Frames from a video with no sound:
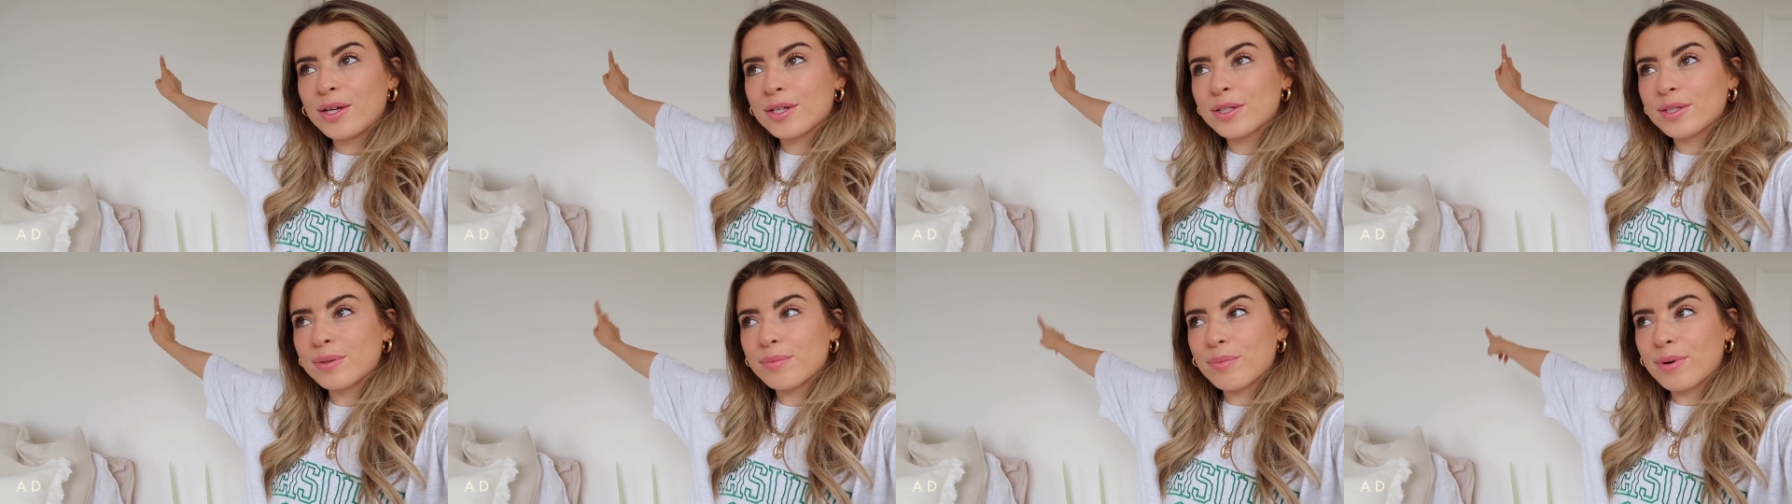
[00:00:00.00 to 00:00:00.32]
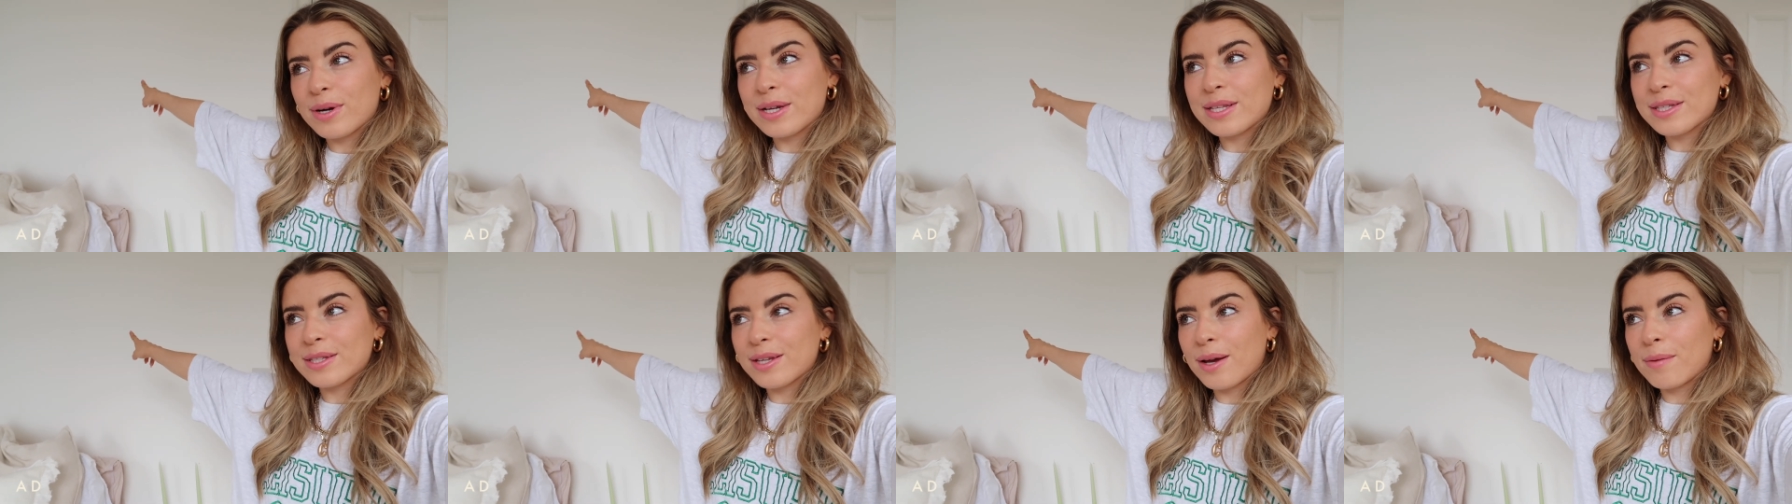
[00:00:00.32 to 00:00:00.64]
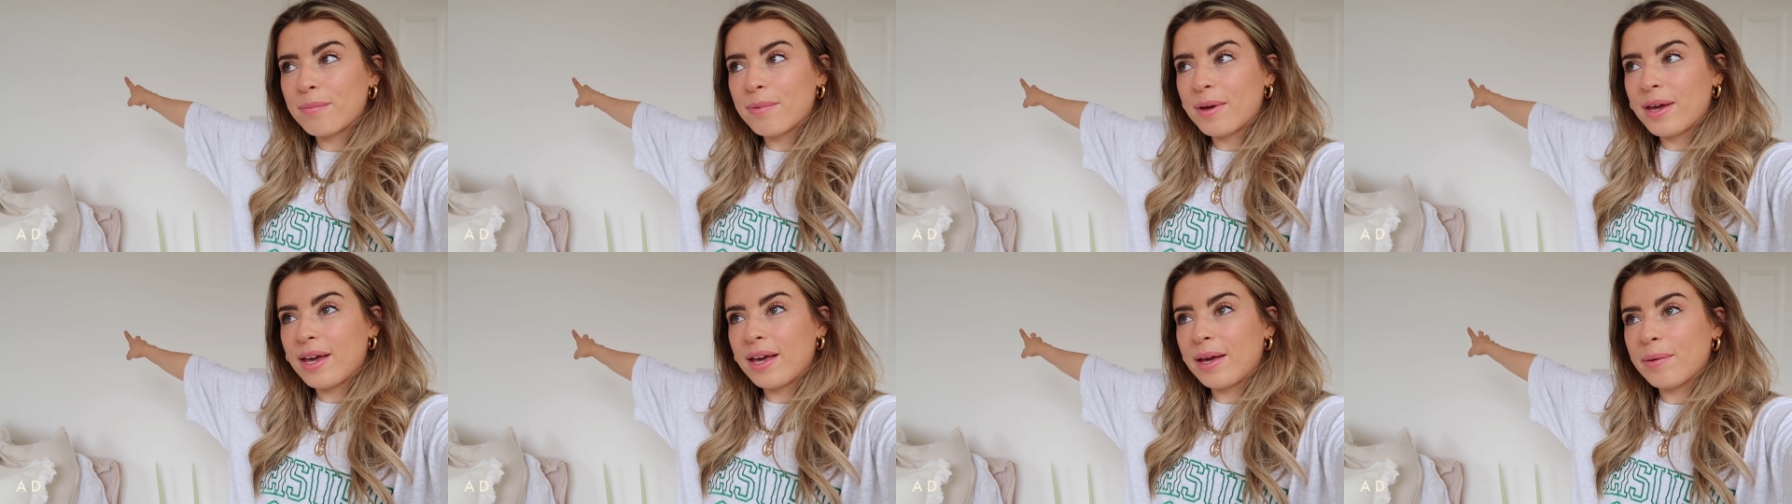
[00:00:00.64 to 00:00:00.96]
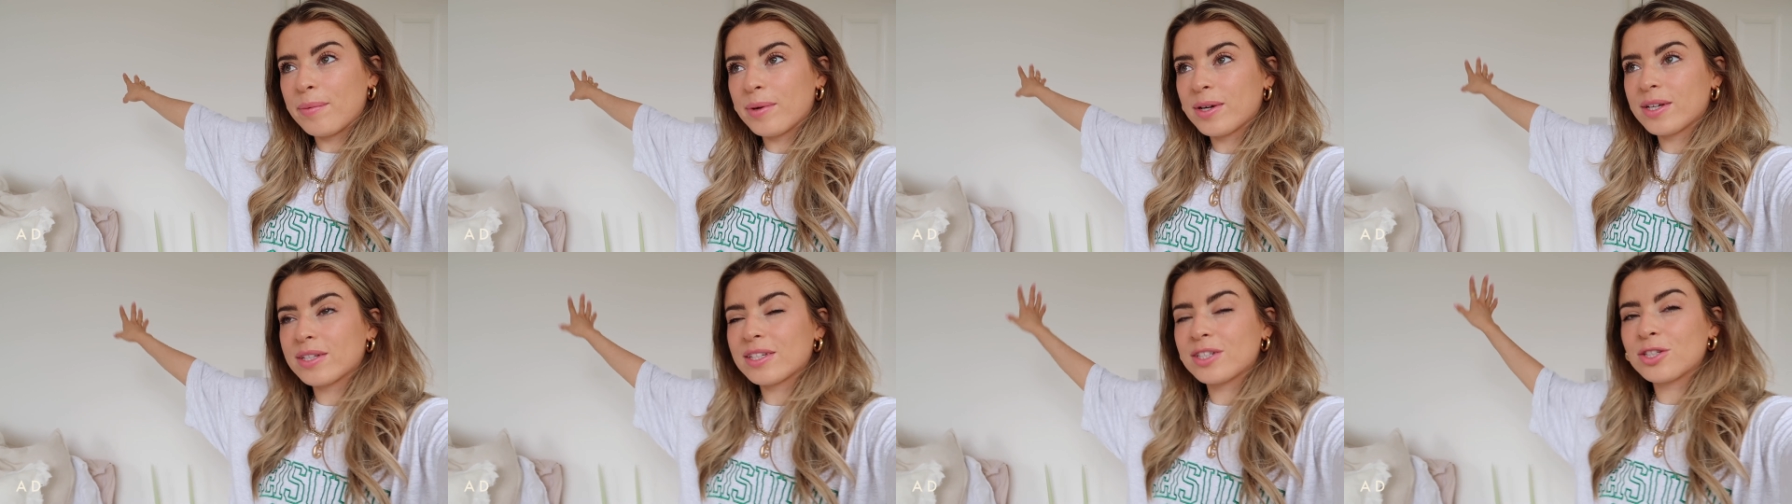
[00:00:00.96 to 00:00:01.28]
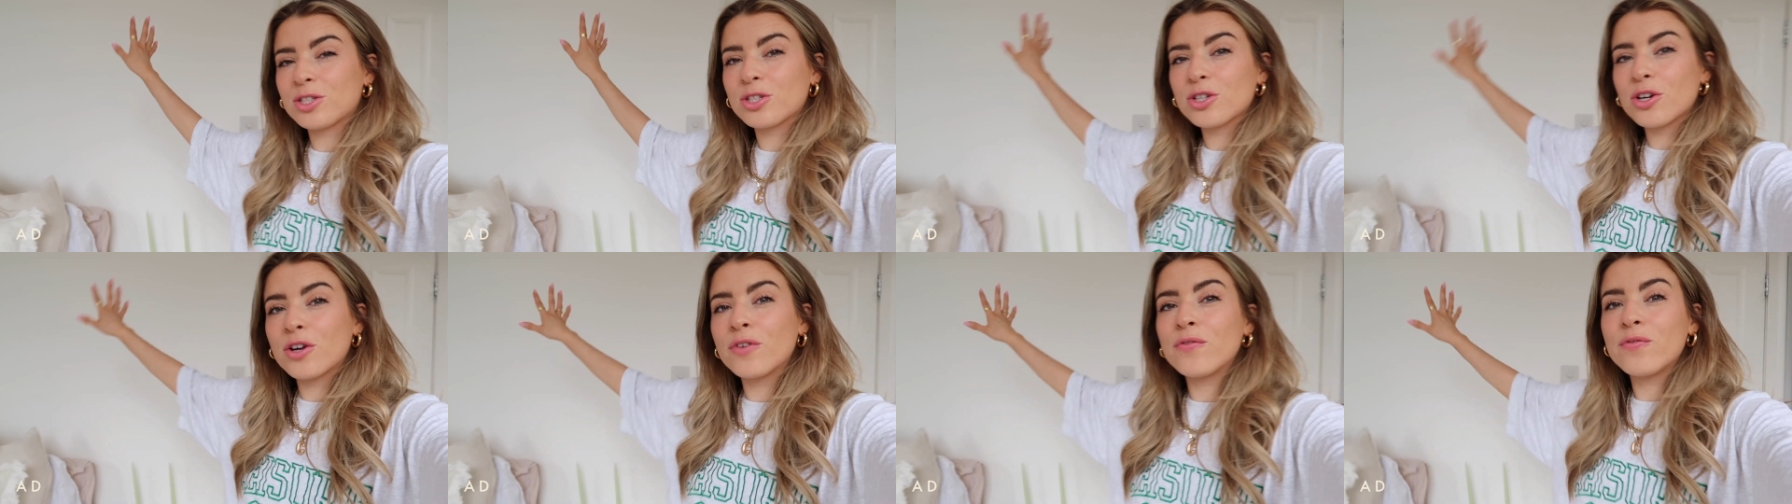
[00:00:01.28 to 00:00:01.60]
some prints up here because I
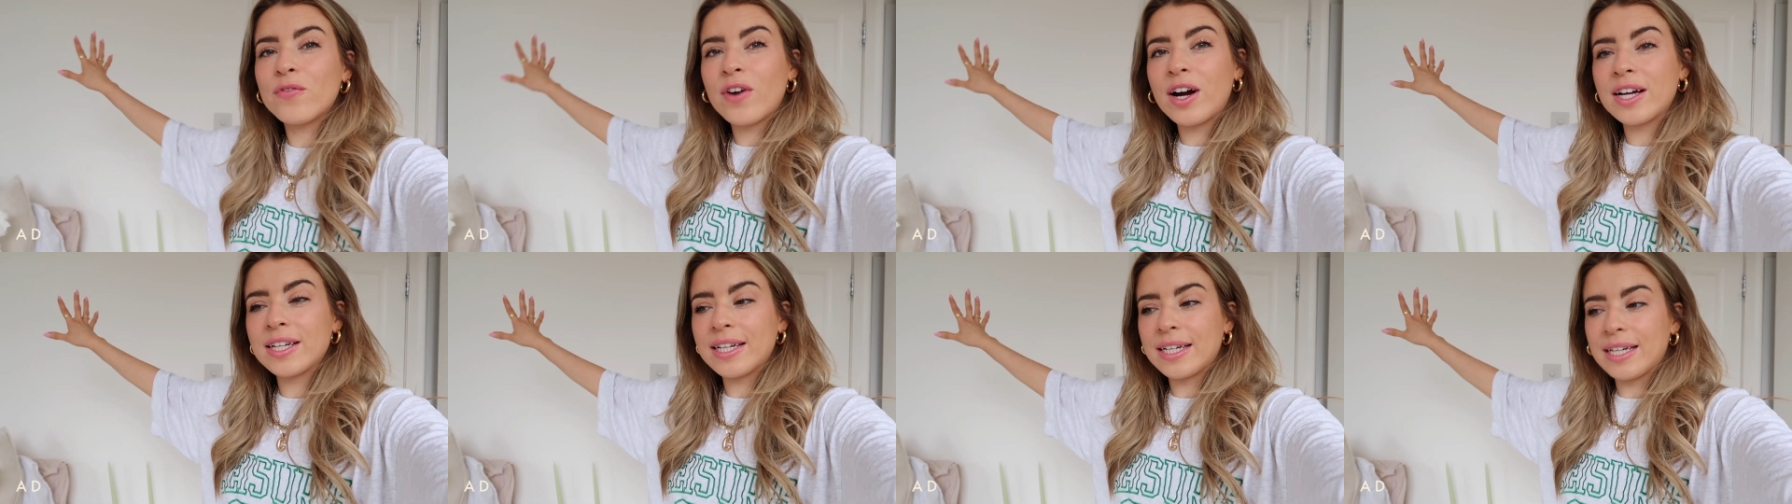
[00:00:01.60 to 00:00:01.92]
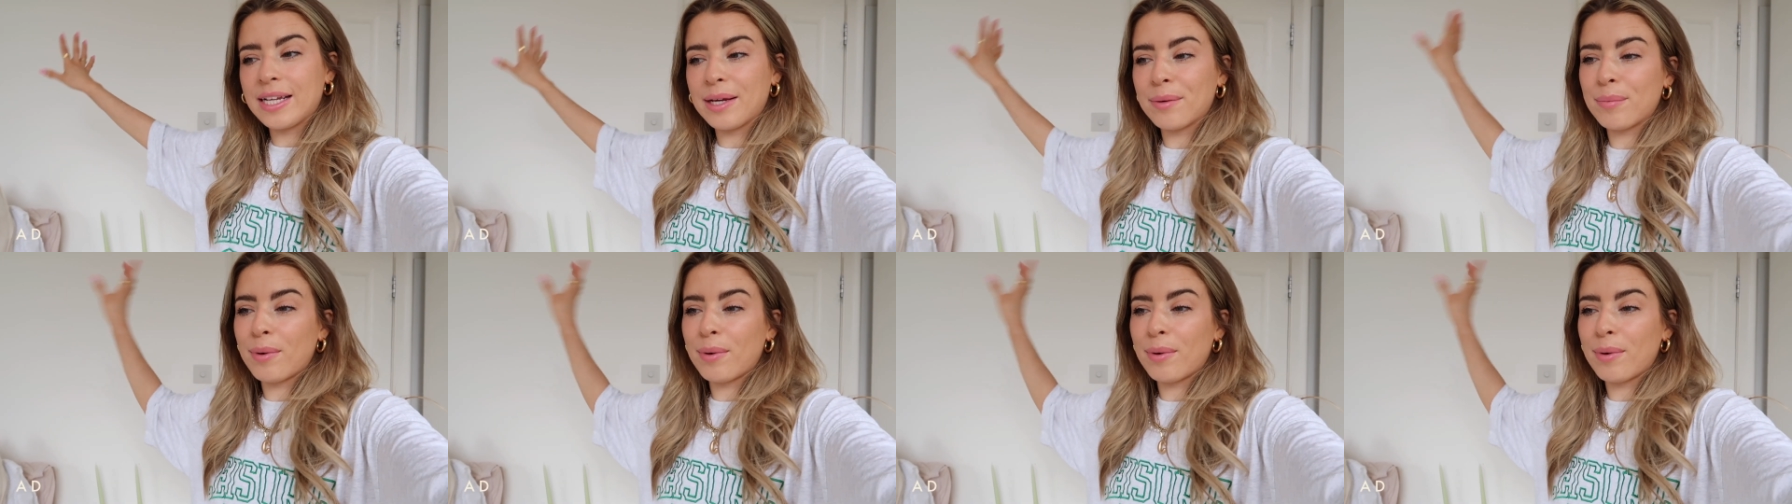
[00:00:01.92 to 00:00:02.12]
just couldn't find any,